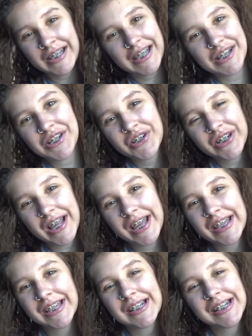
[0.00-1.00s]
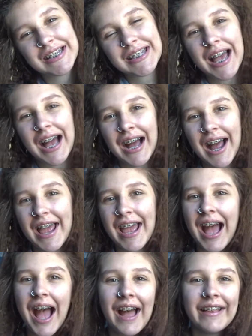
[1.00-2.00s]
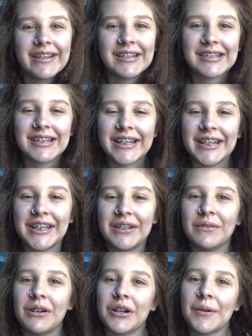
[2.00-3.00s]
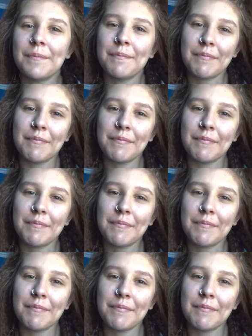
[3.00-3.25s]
Internet, it is I, Alex Laney. Welcome